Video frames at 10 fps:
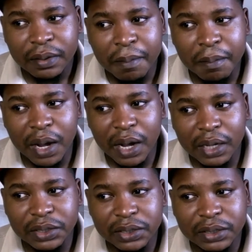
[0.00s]

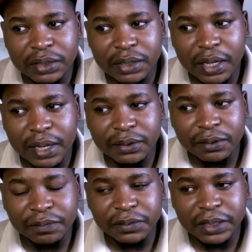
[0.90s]
much act
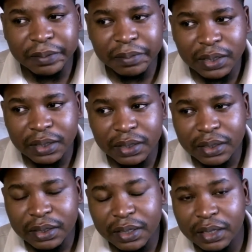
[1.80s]
of demeaning
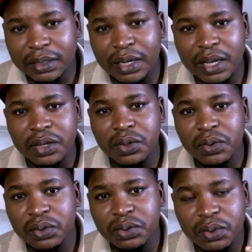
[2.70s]
that they
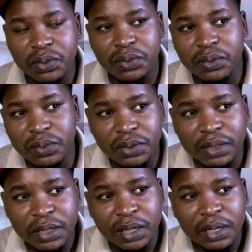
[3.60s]
used to use
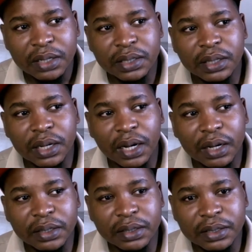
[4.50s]

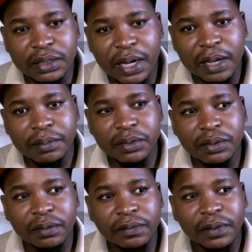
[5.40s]
in the times
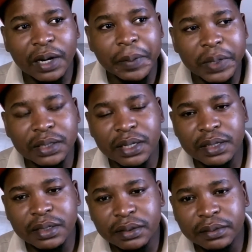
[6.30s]
of apartheid.
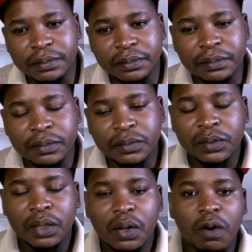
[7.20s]

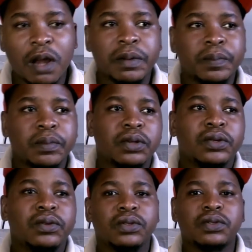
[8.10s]
White people
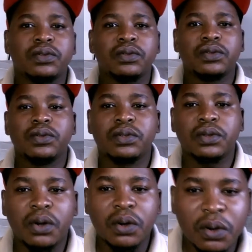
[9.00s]
used to use
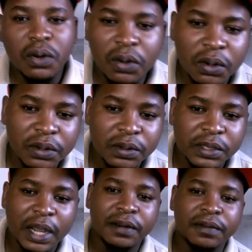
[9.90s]
all those
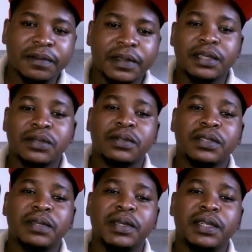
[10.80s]
kind of things to
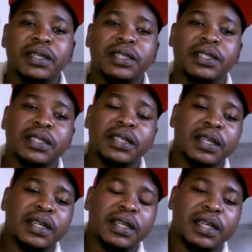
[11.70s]
diminish
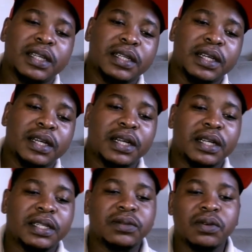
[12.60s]
and
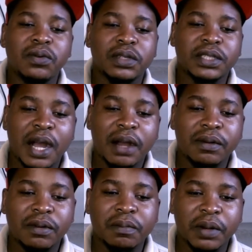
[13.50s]
to look down
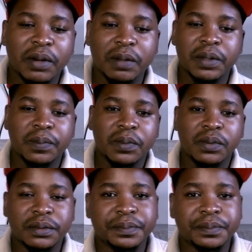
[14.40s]
on black people.